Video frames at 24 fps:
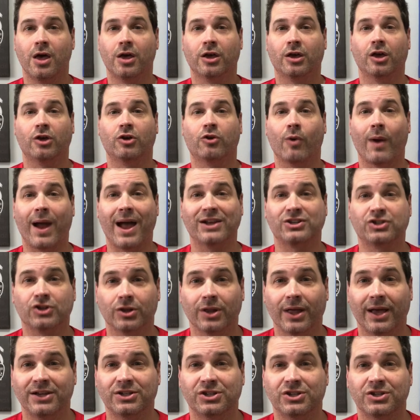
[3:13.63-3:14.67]

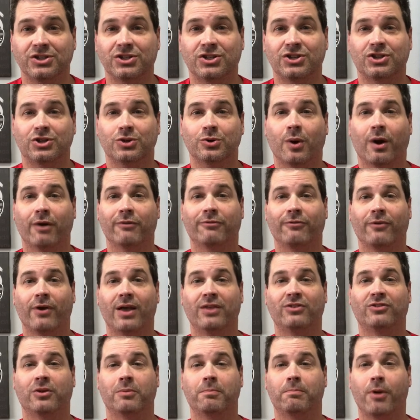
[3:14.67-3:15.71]
Congratulations to our
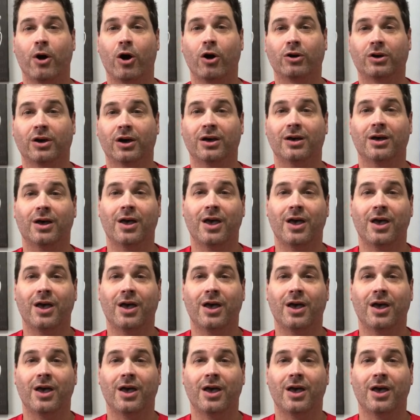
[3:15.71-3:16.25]
friends in Boca